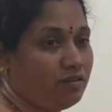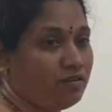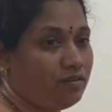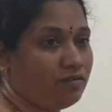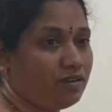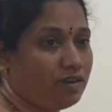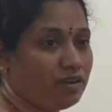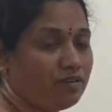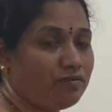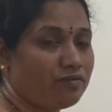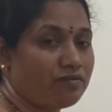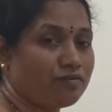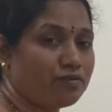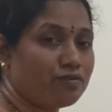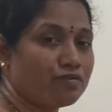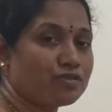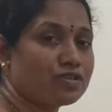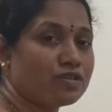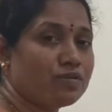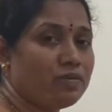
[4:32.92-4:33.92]
very
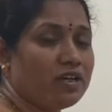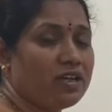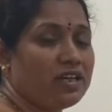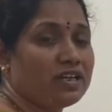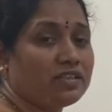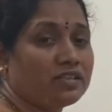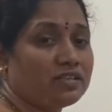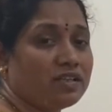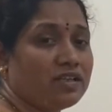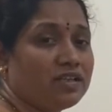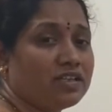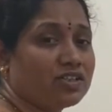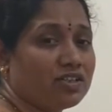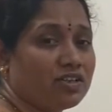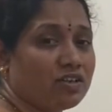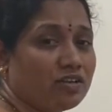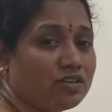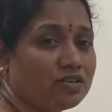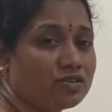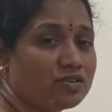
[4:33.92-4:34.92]
forcible
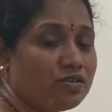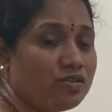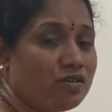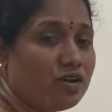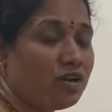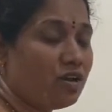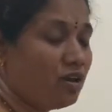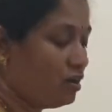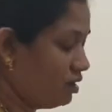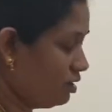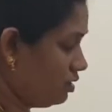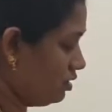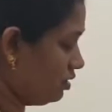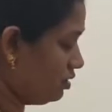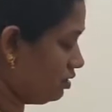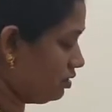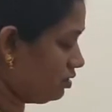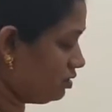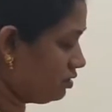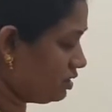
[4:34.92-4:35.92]
exhalation also,
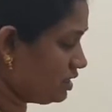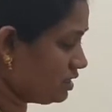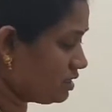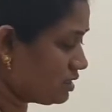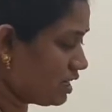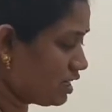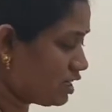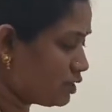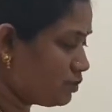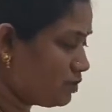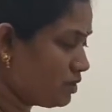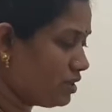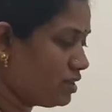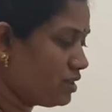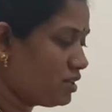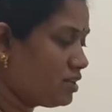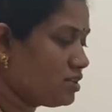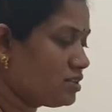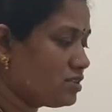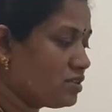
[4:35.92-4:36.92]
this
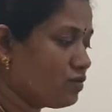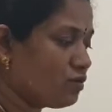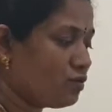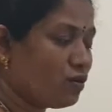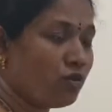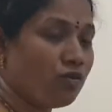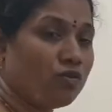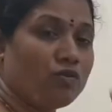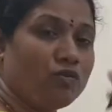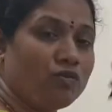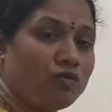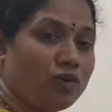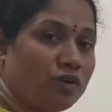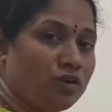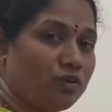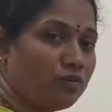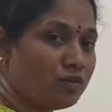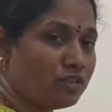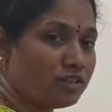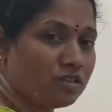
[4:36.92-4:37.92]
expiratory reserve
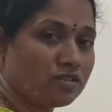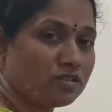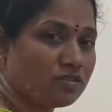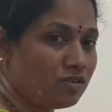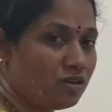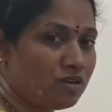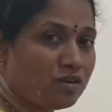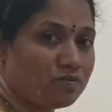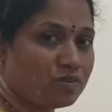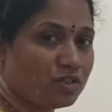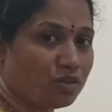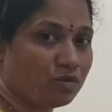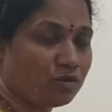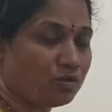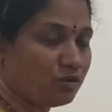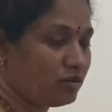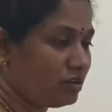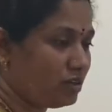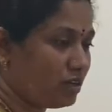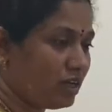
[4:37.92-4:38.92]
volume is also comes
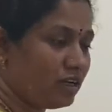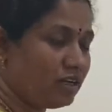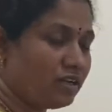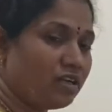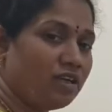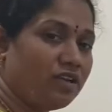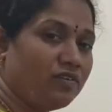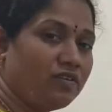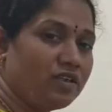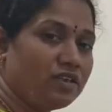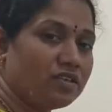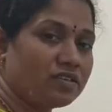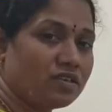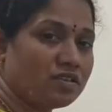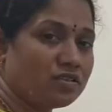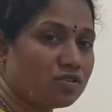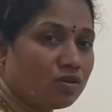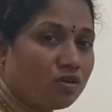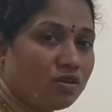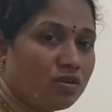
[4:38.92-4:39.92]
out. TV is
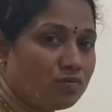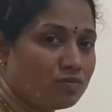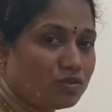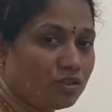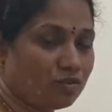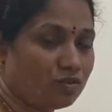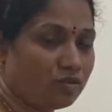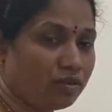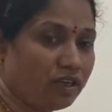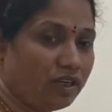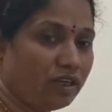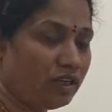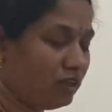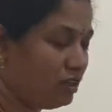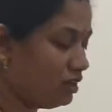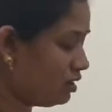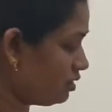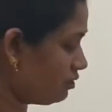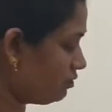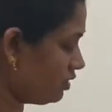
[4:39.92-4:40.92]
also comes out.
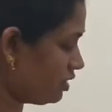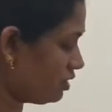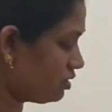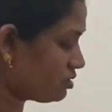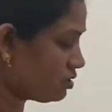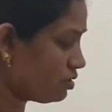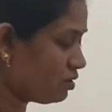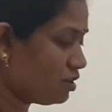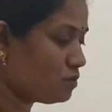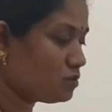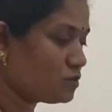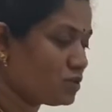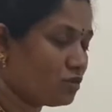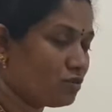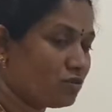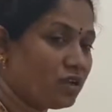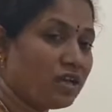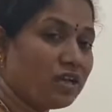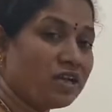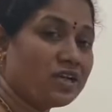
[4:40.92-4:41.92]
ERV also comes out.